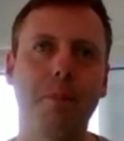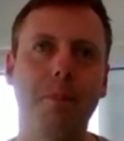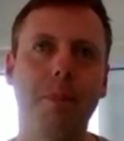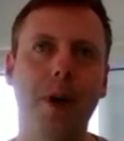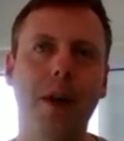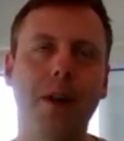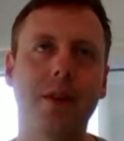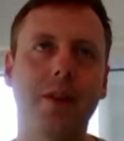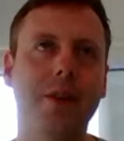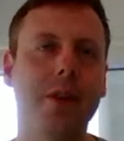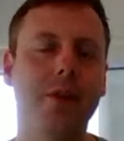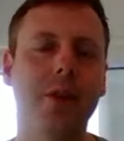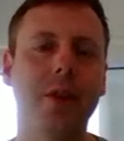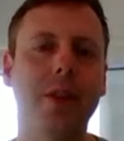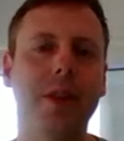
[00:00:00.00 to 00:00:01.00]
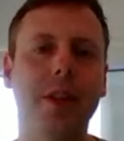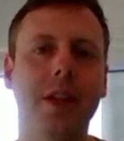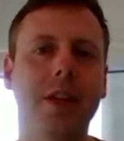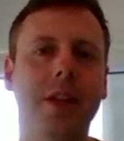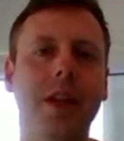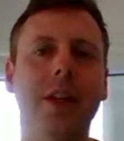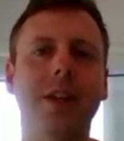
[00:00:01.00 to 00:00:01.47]
But in
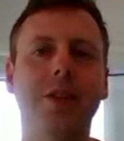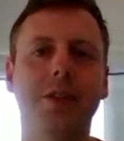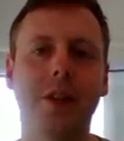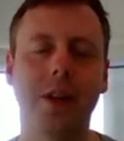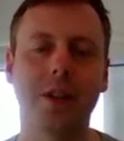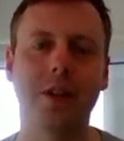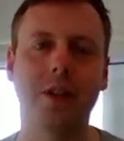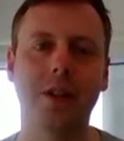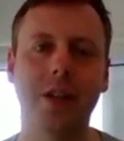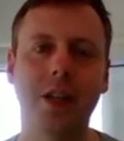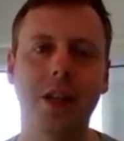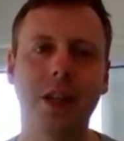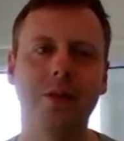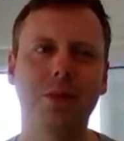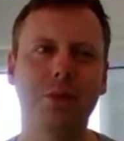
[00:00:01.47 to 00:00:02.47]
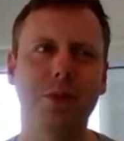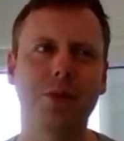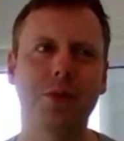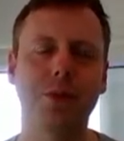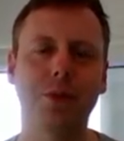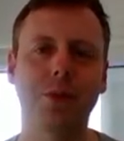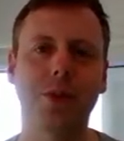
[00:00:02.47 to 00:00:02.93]
theory, any sound, even
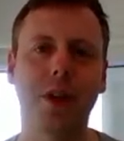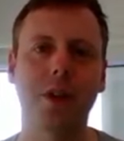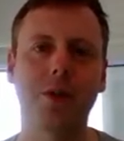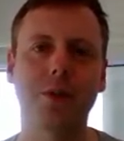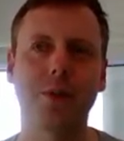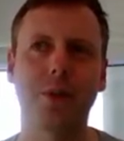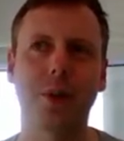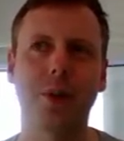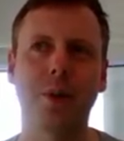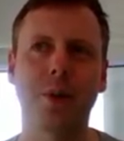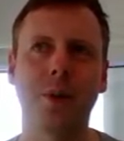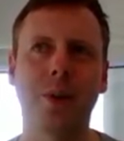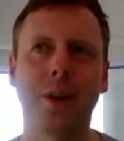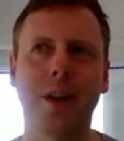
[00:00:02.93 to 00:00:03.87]
musical sounds, although